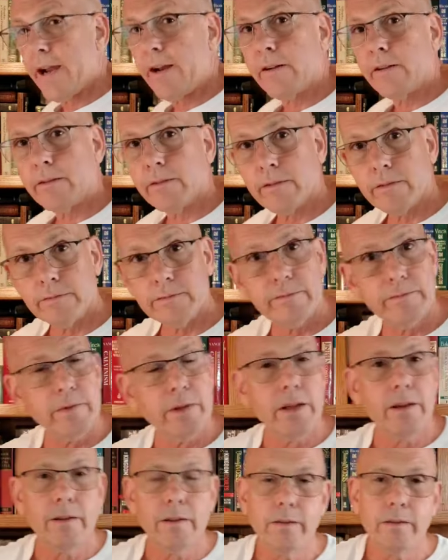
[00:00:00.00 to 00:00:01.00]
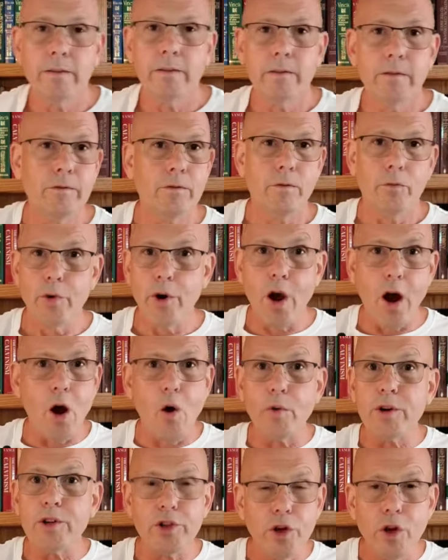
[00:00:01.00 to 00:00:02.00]
hey, we
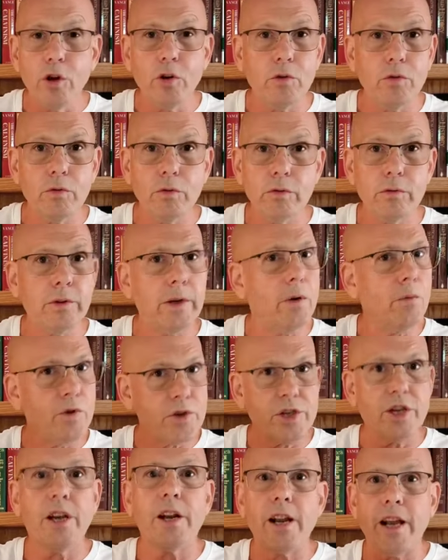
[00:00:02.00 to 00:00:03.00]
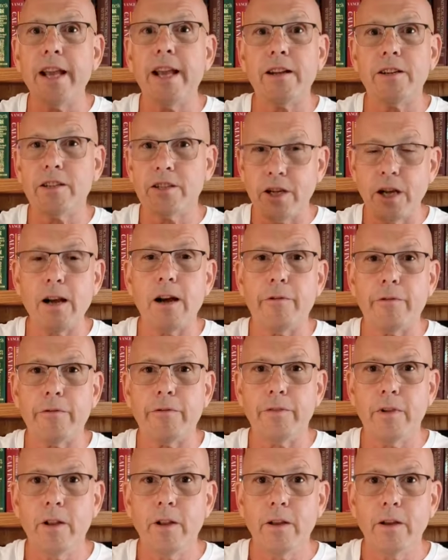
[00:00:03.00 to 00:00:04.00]
always knew it was going to get
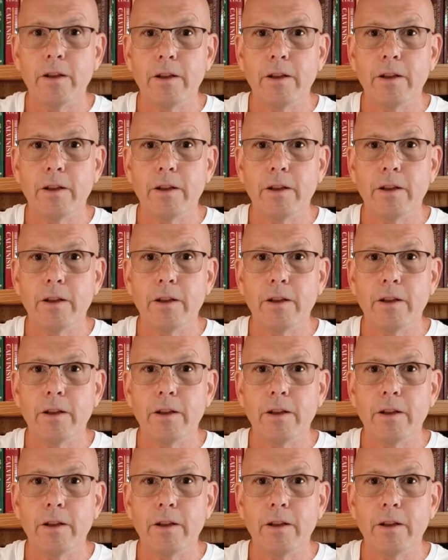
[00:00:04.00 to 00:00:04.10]
tough.